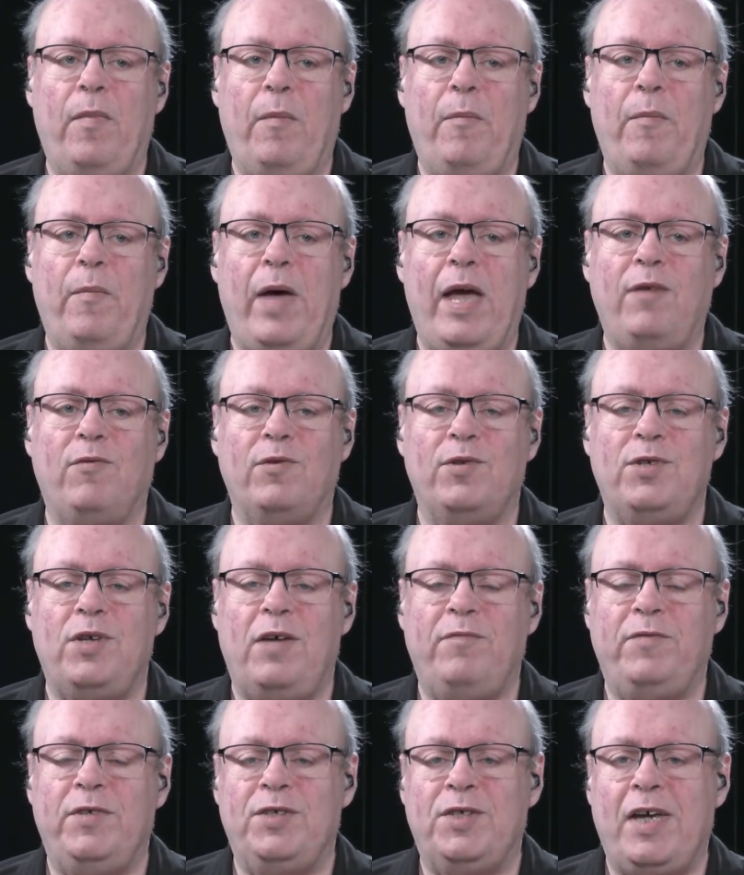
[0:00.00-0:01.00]

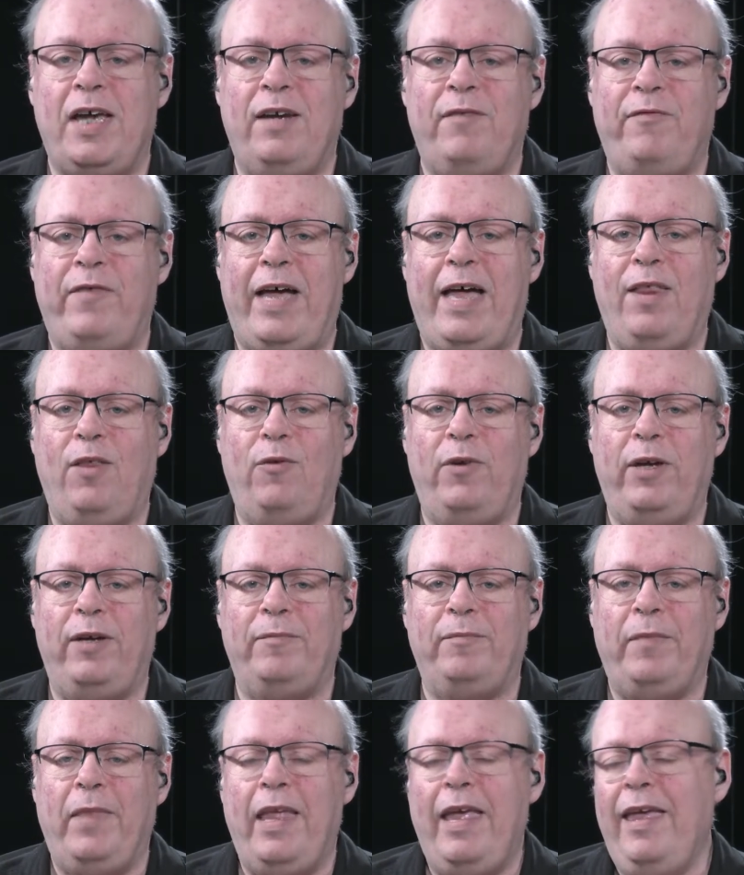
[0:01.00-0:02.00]
Microsoft is kind of
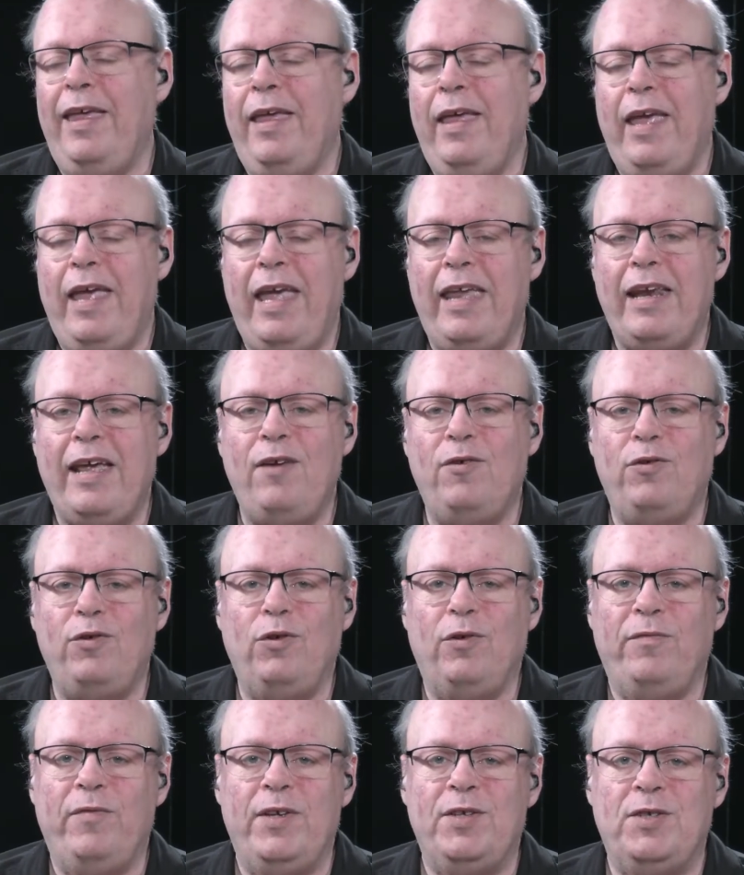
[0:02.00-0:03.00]
following, and I don't
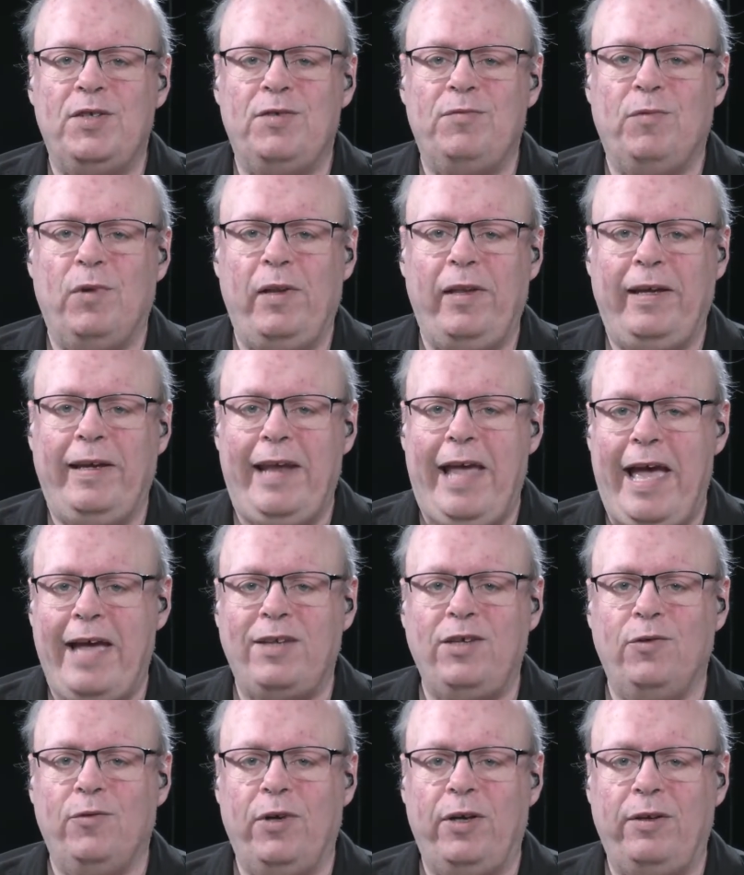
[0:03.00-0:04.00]
know if this is really an
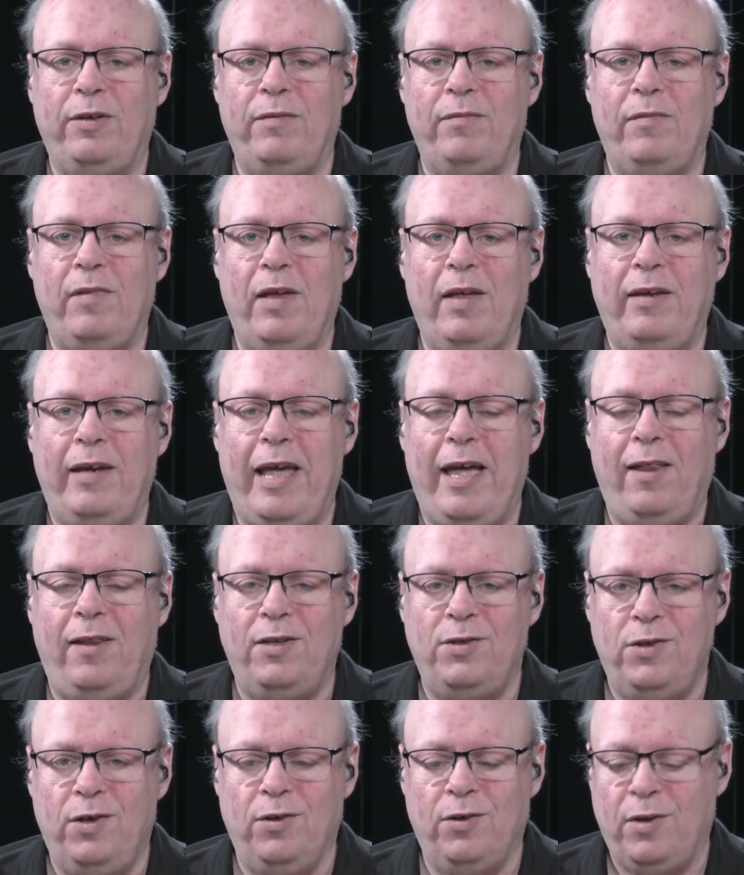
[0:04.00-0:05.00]
accurate
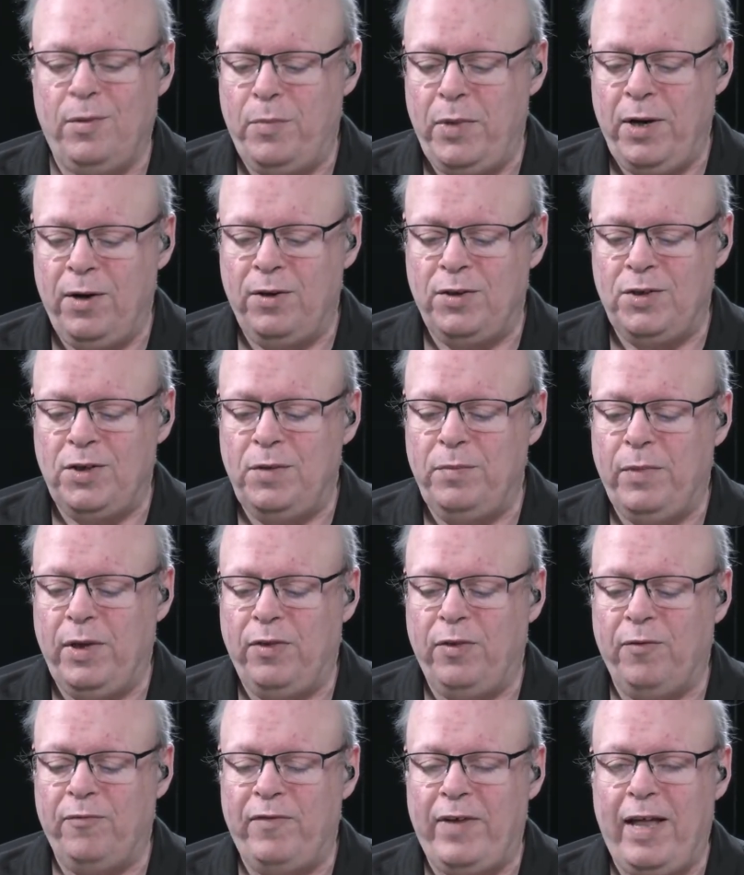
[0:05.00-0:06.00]
analogy or comparison,
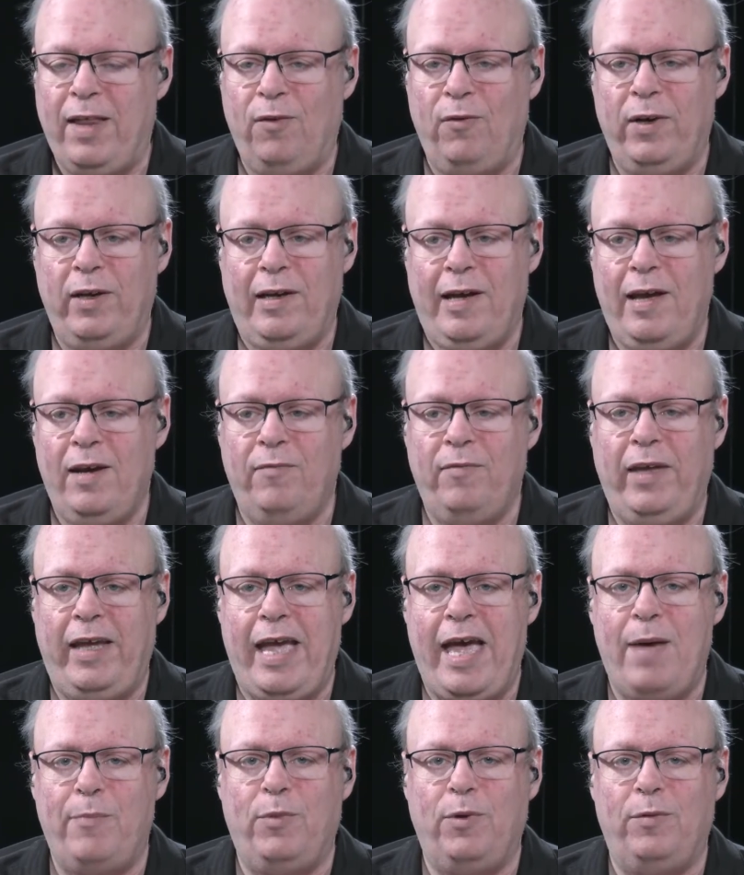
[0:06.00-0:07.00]
but they're following kind of the
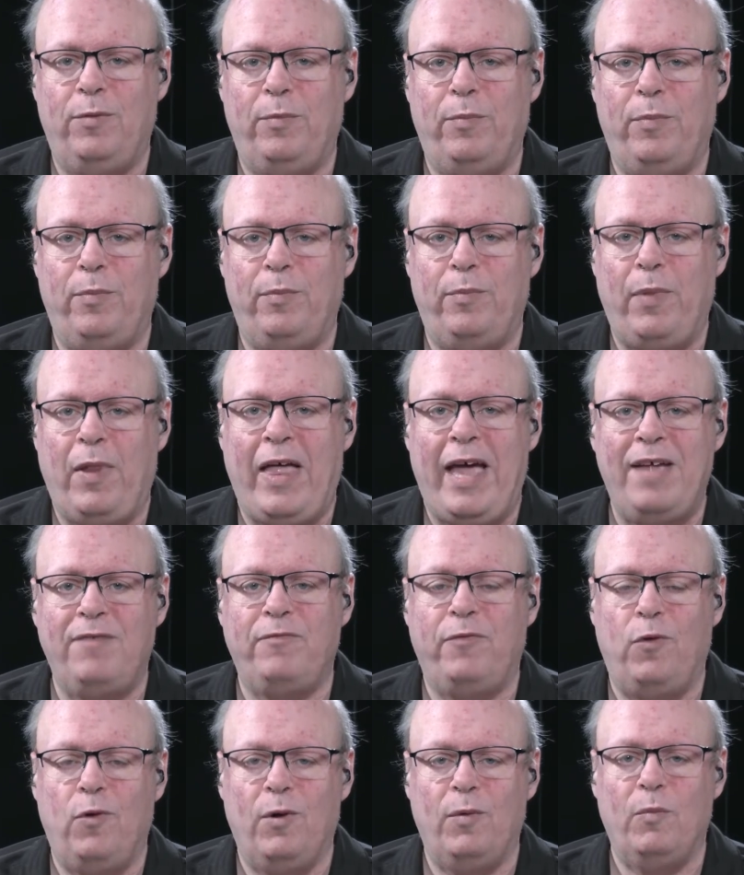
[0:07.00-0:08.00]
Apple
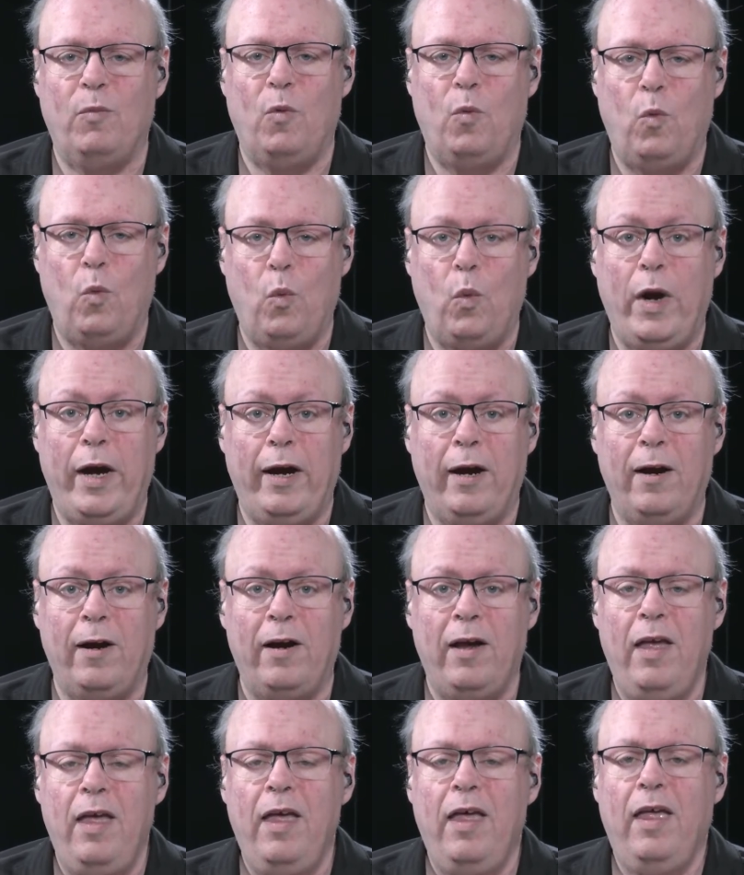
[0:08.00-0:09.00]
platform
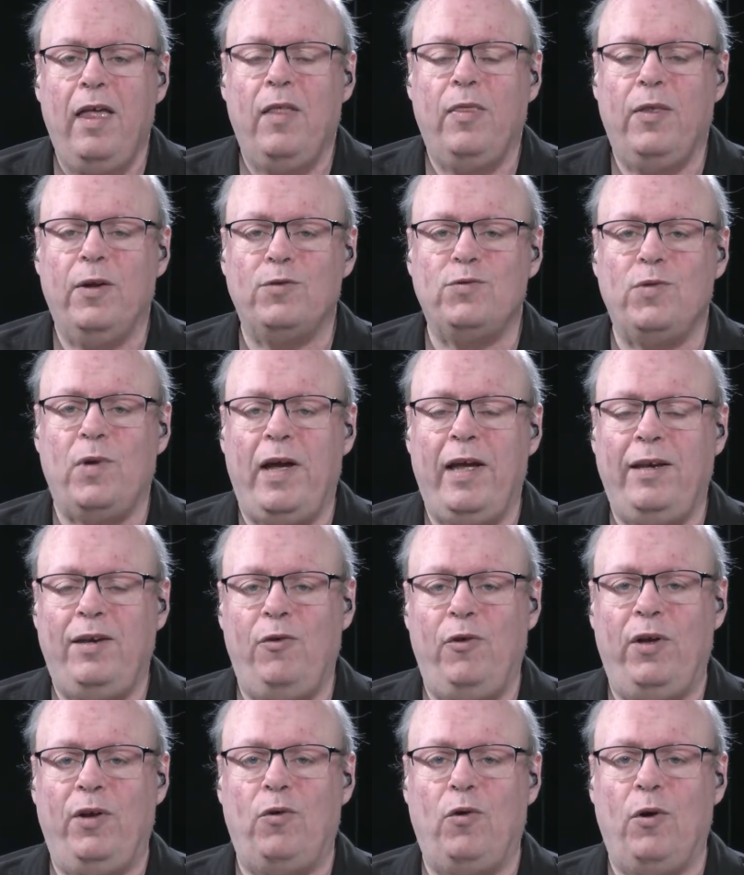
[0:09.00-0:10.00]
where they're trying
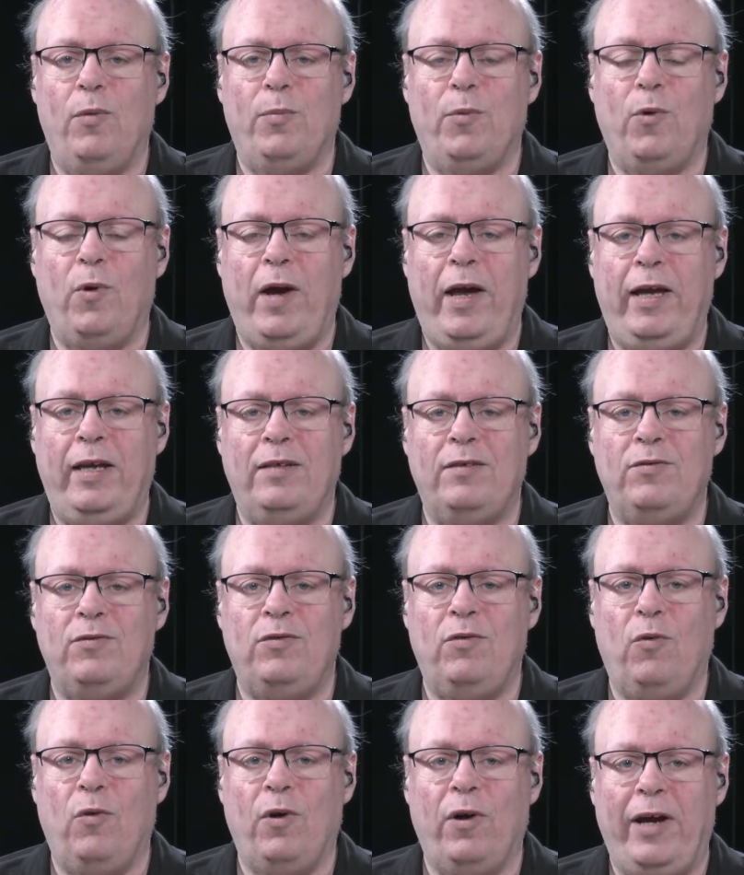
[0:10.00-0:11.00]
to incorporate
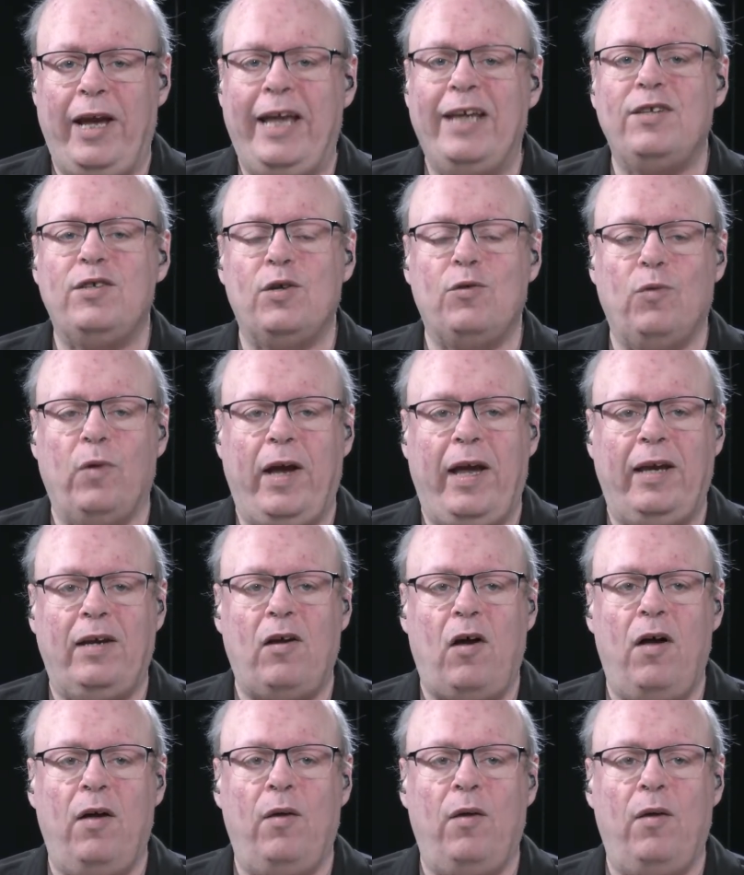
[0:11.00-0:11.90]
or integrate